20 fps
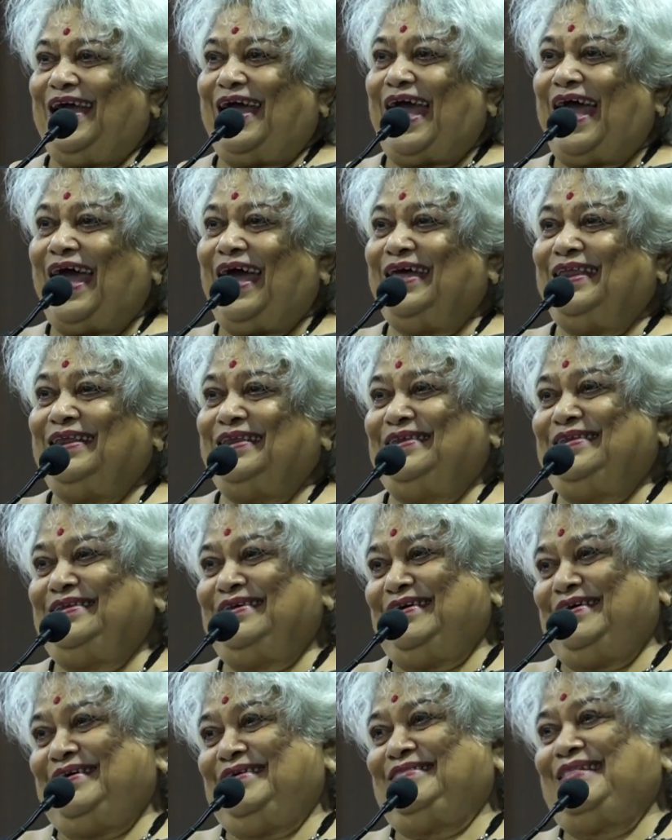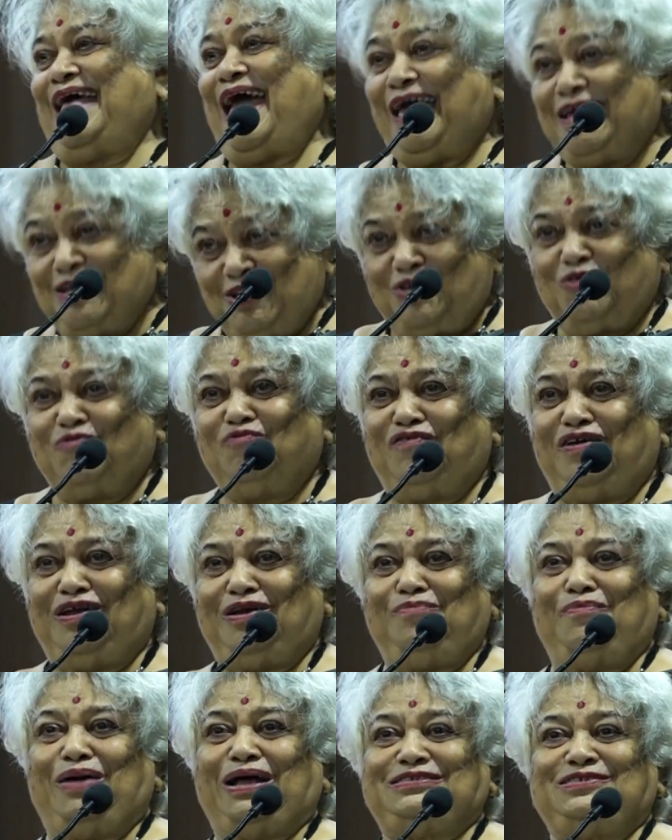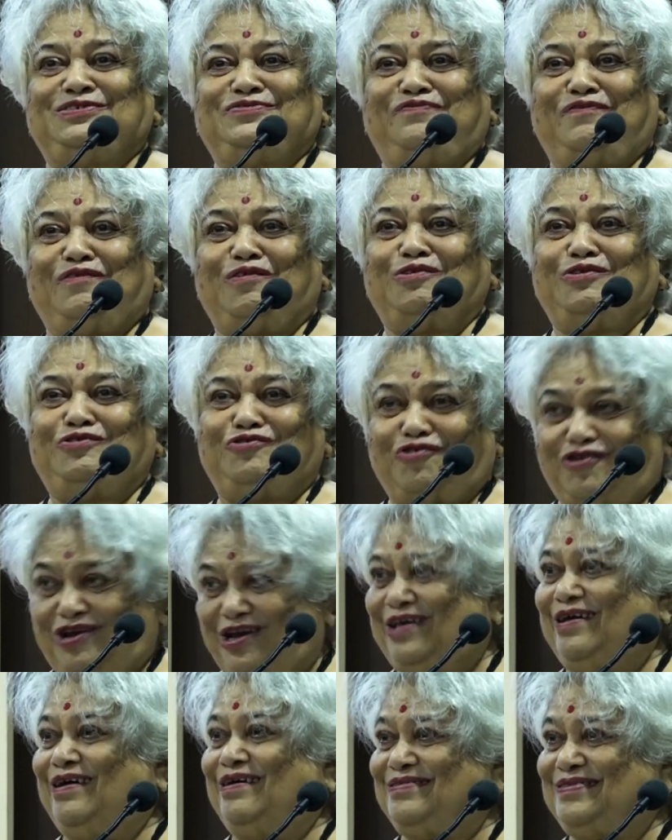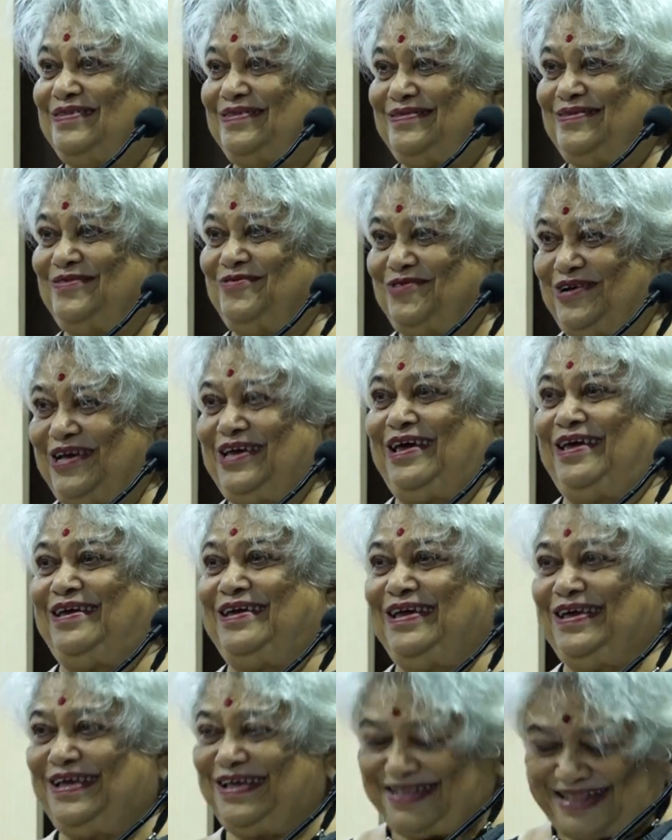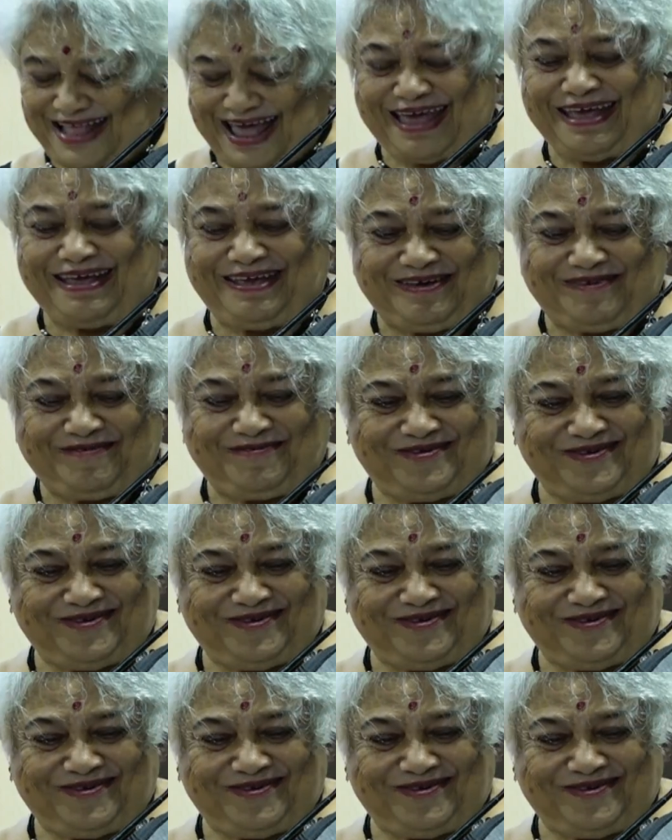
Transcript: And thank you very much for joining us. Okay? Thank you.